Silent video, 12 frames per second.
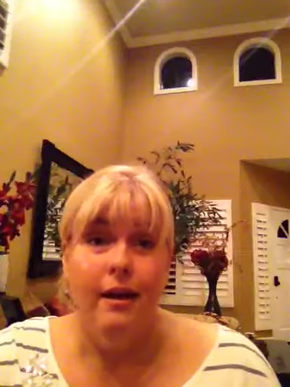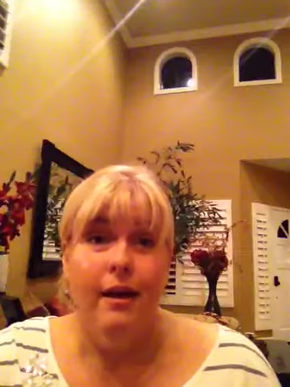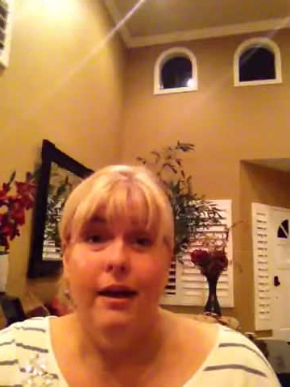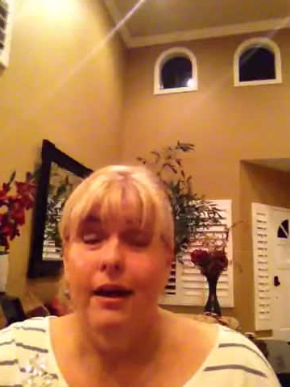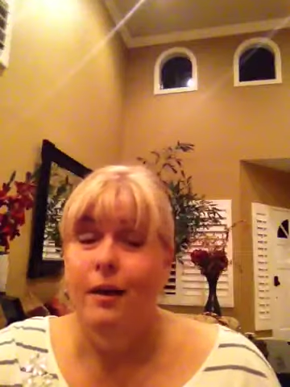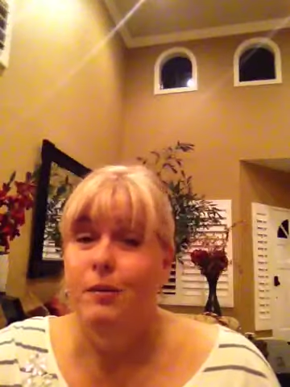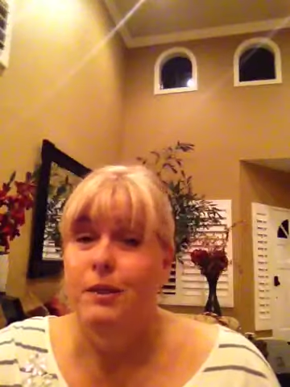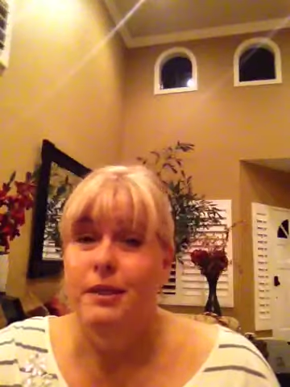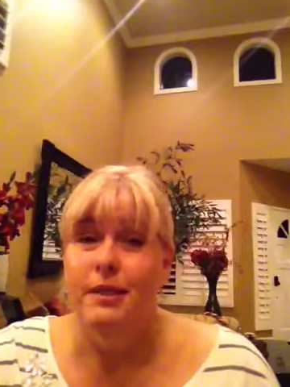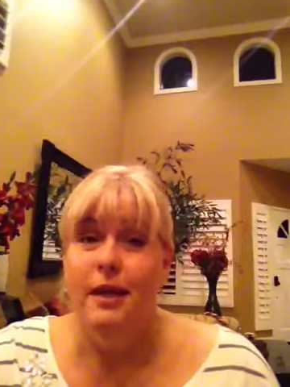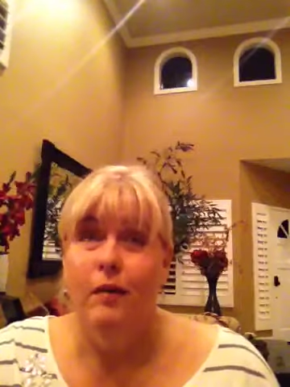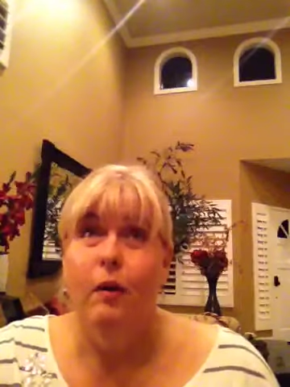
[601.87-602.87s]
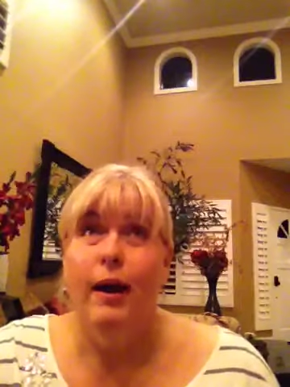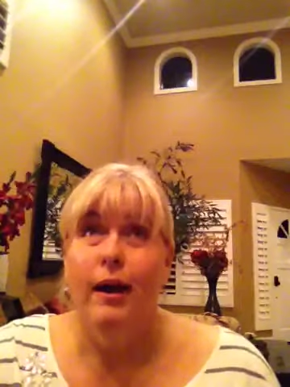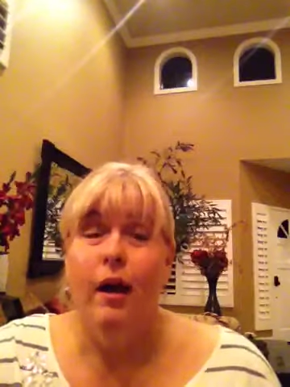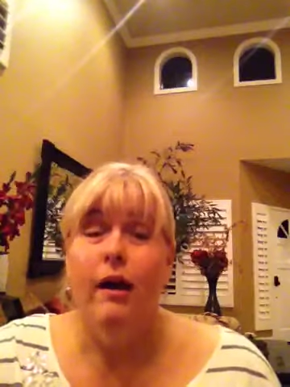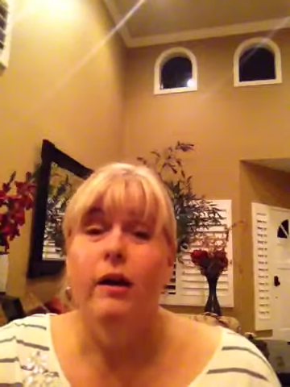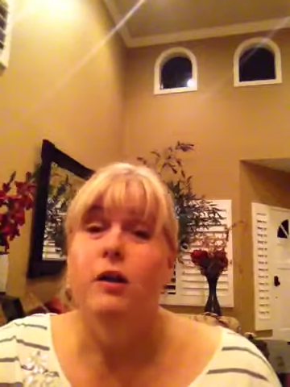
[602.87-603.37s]
night I was I,
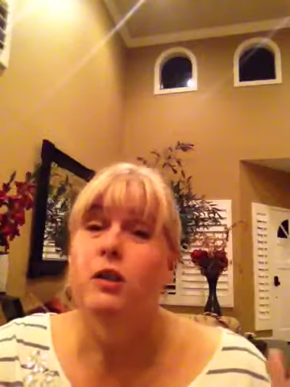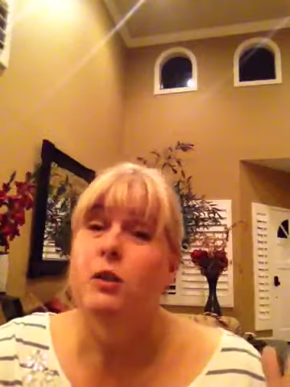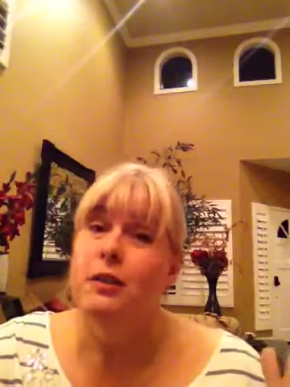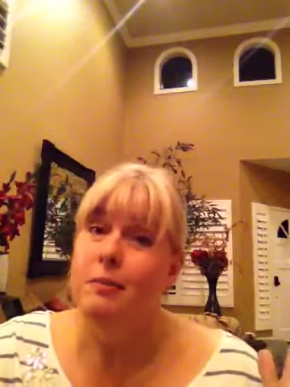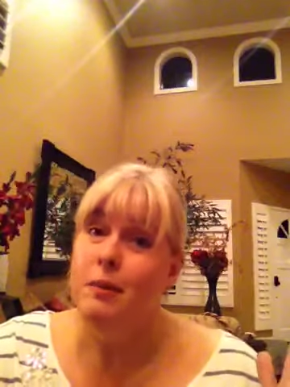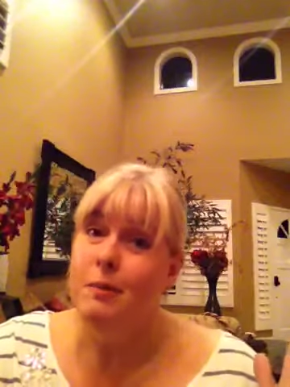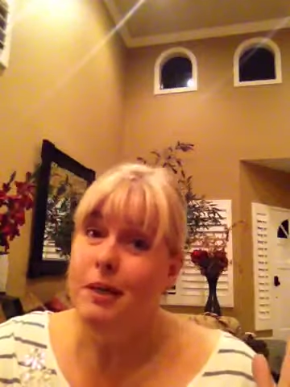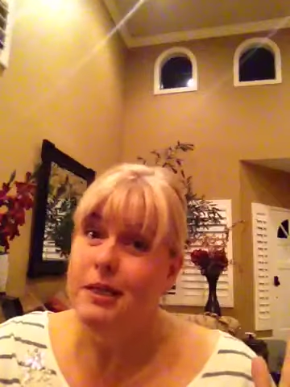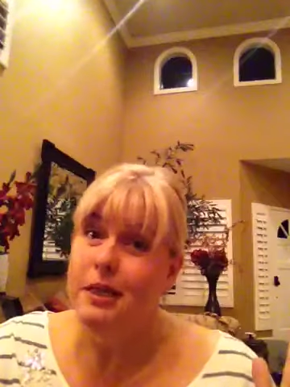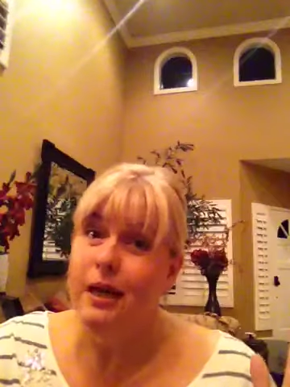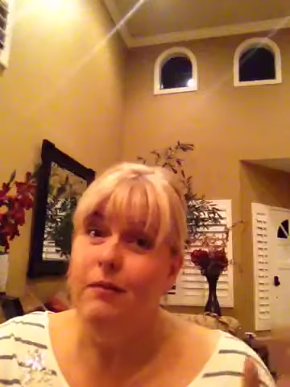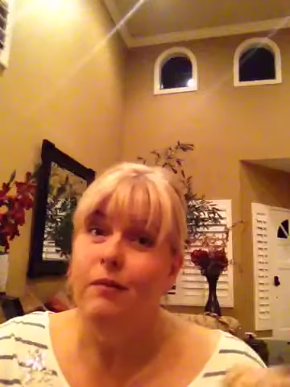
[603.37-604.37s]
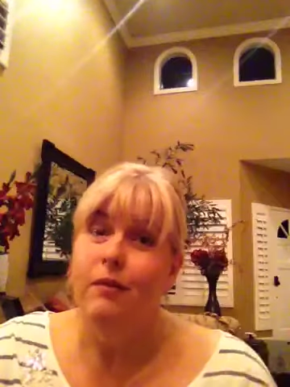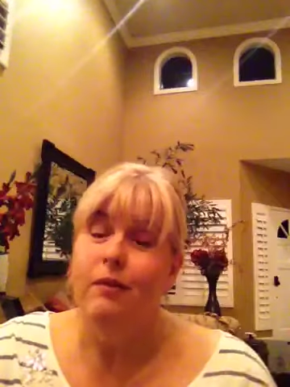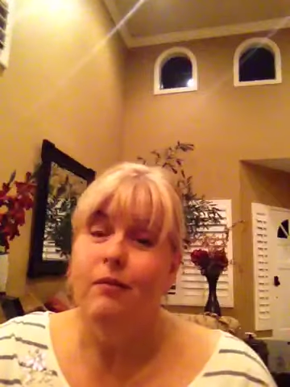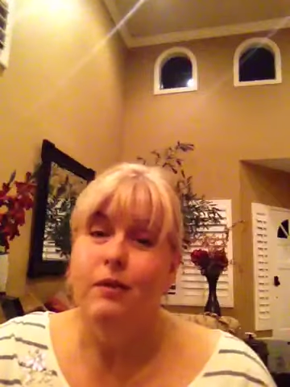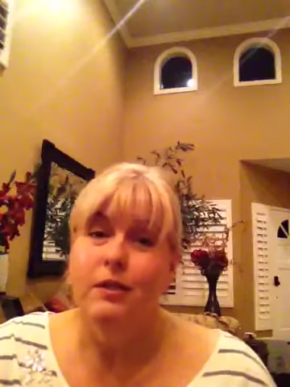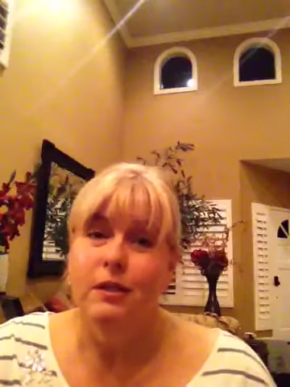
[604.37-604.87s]
I also slept on my side for the
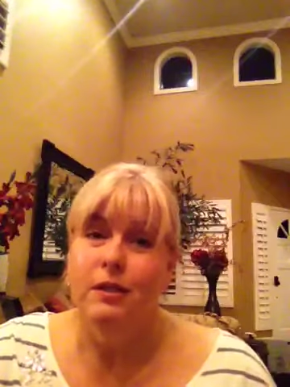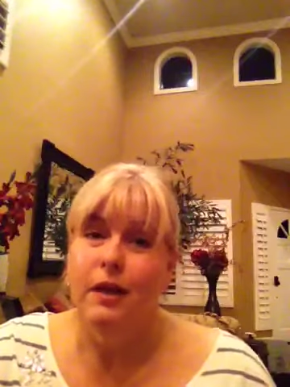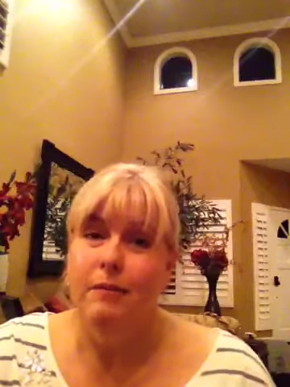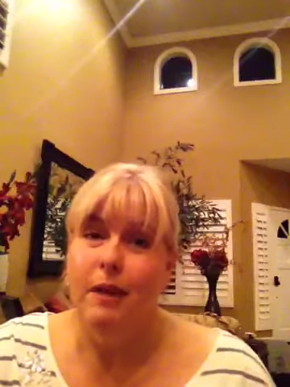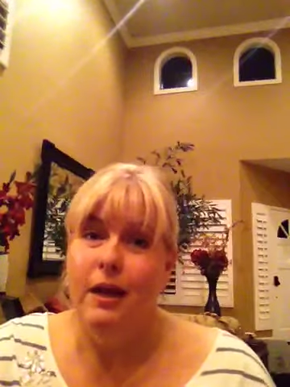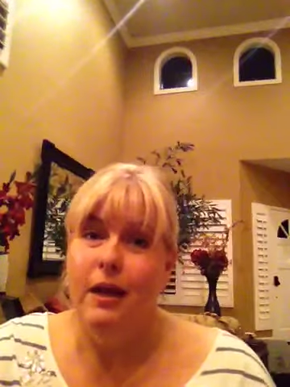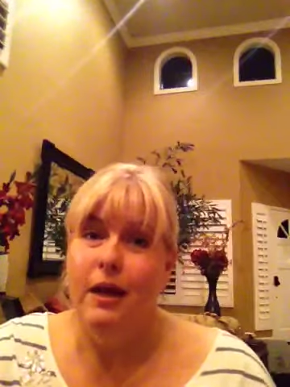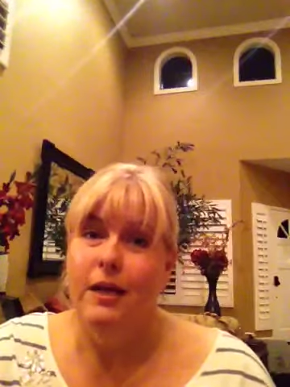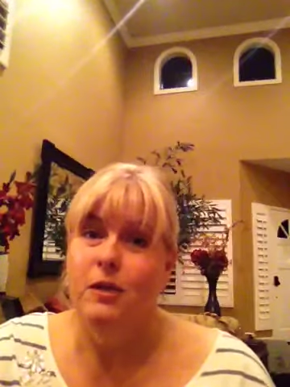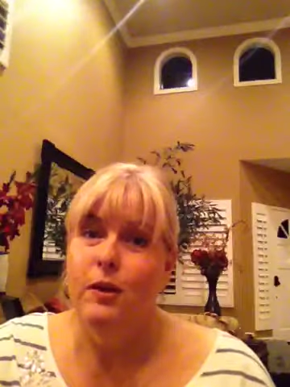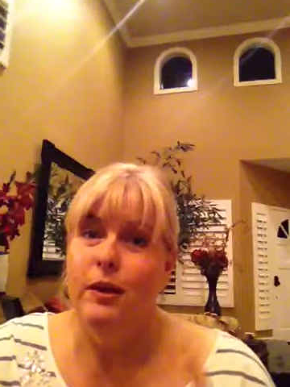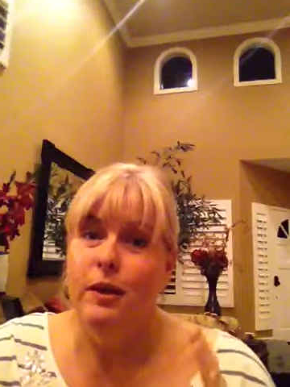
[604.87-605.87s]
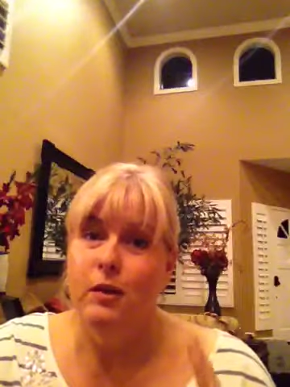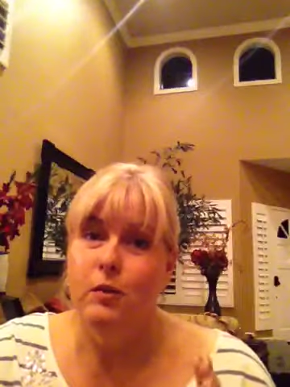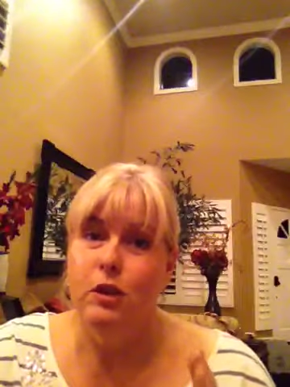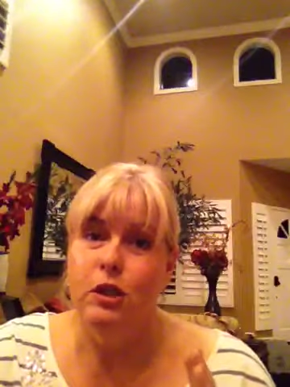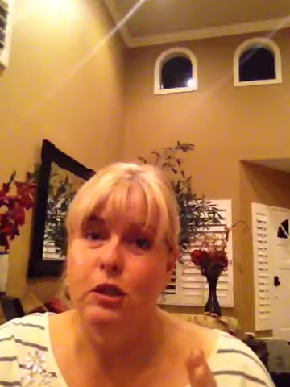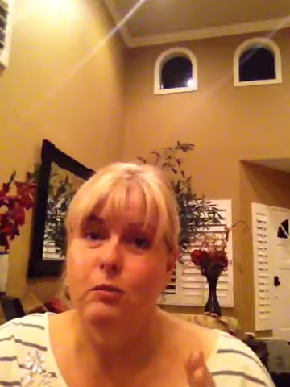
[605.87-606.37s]
first time that night, so I think there
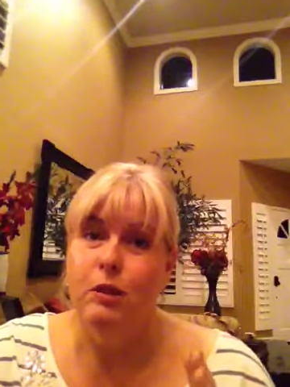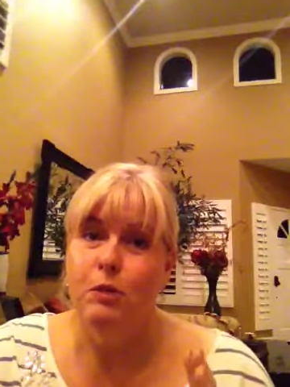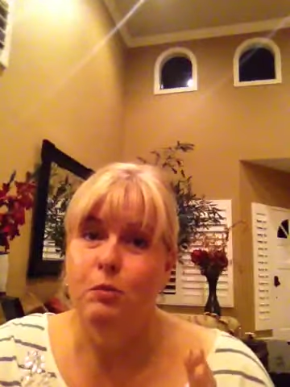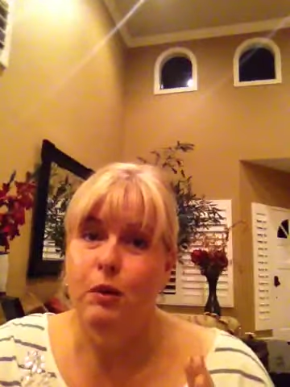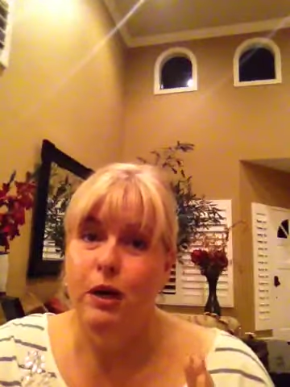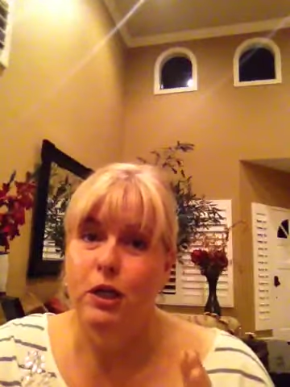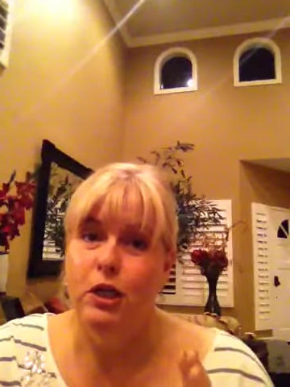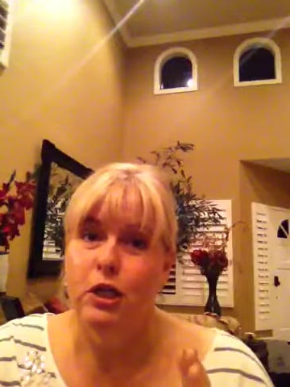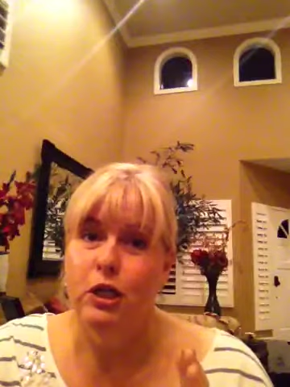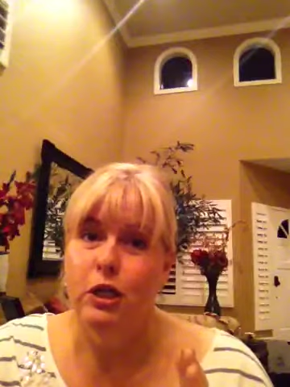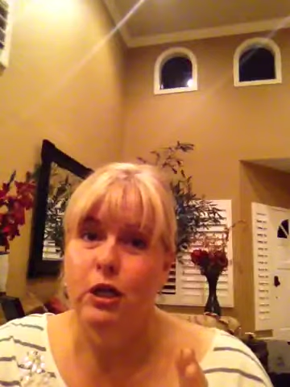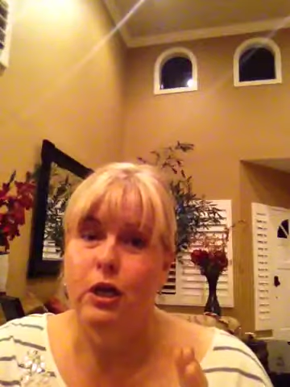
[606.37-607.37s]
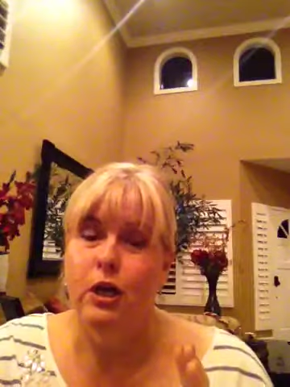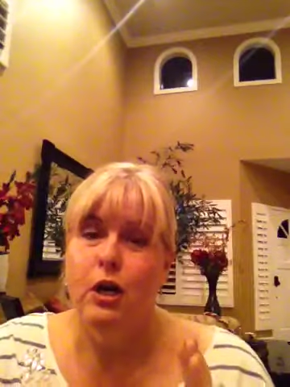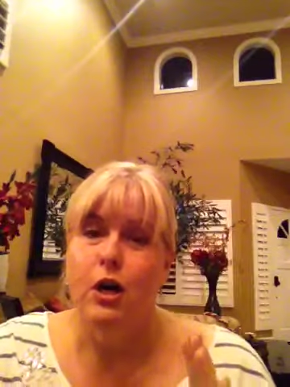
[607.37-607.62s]
was too much pressure